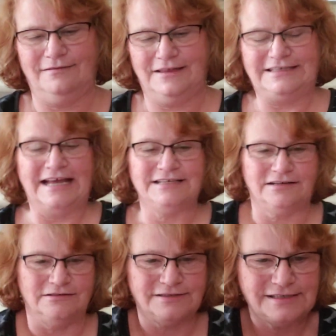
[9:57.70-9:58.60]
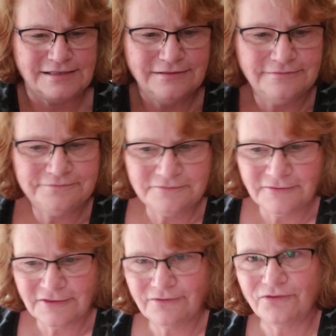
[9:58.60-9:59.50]
the tentacles
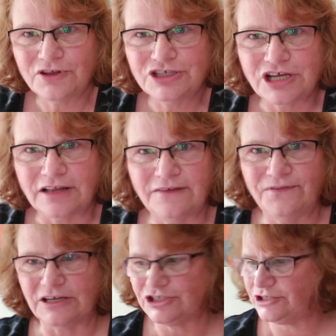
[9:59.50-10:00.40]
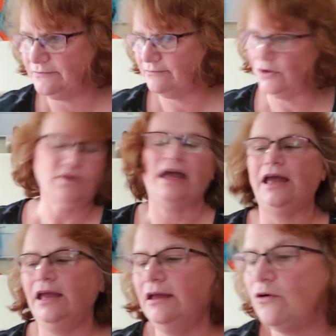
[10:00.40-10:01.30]
for the jellyfish,
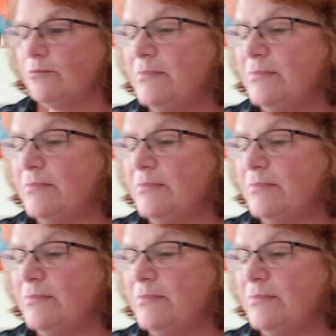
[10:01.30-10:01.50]
okay? Or